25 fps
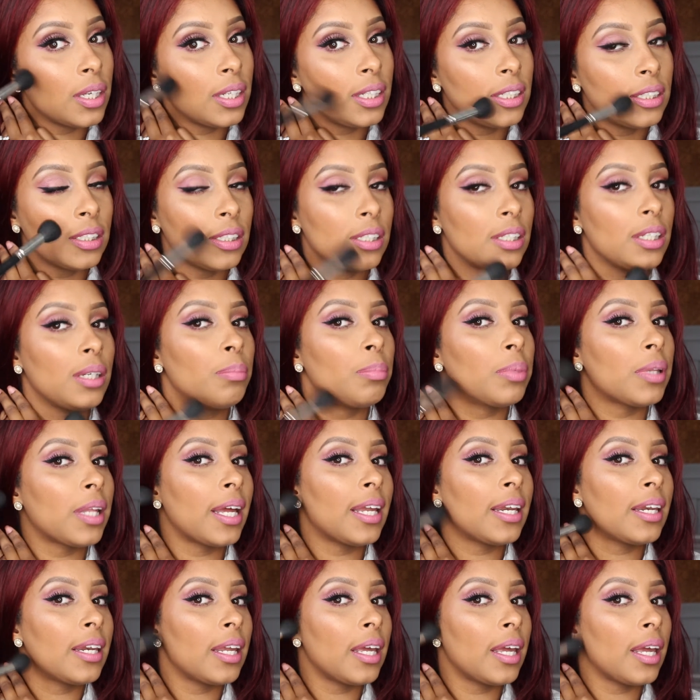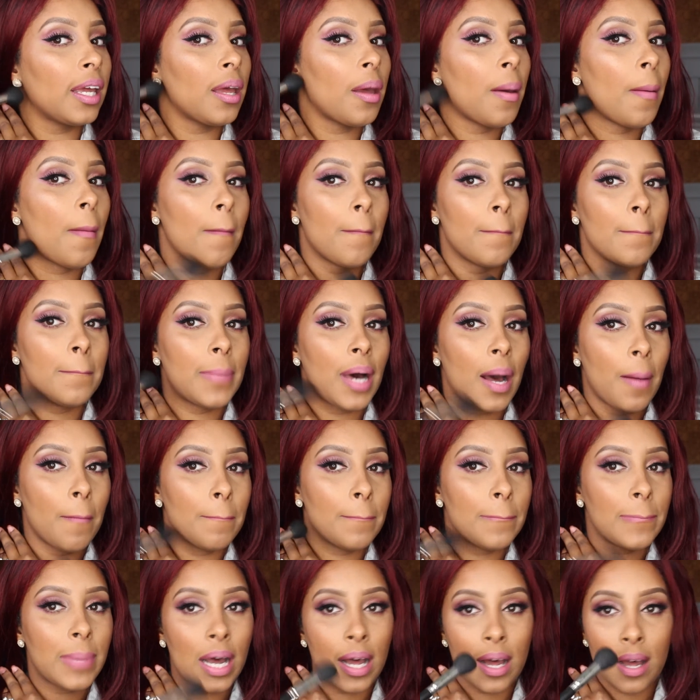Easily blend it,
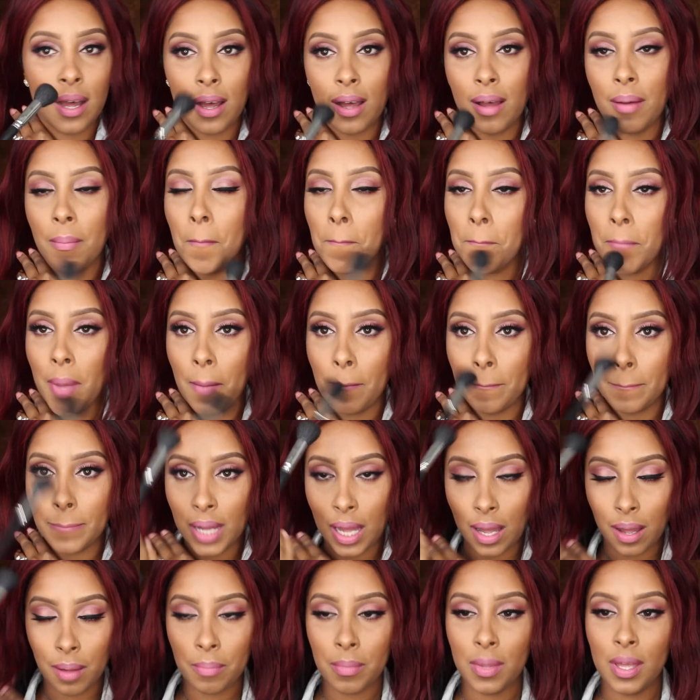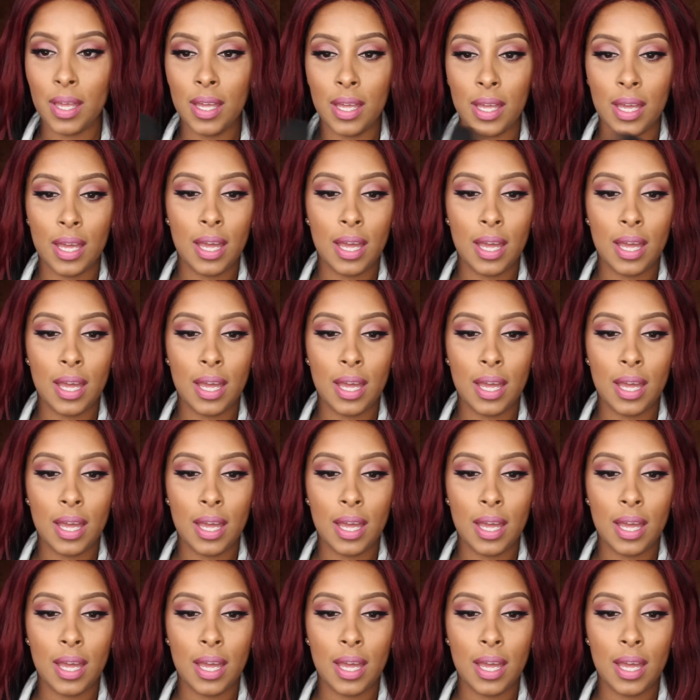bum bum, bum bum.